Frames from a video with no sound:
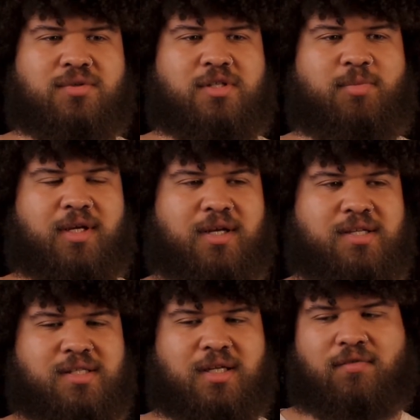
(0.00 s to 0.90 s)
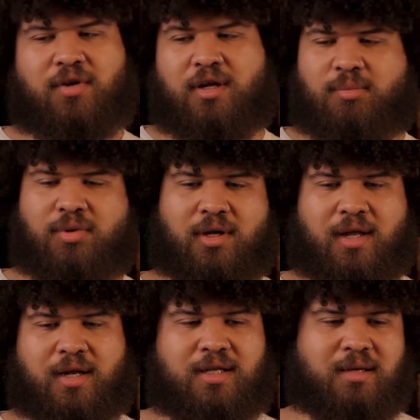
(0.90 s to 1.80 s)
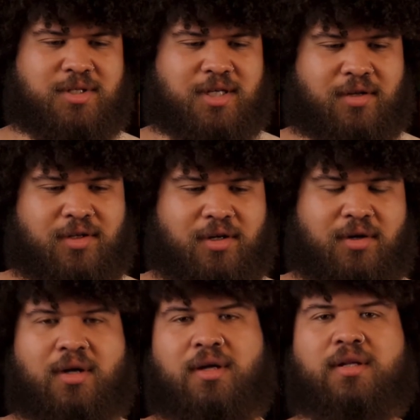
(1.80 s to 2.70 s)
just because if you're going to put a lot of damage out there,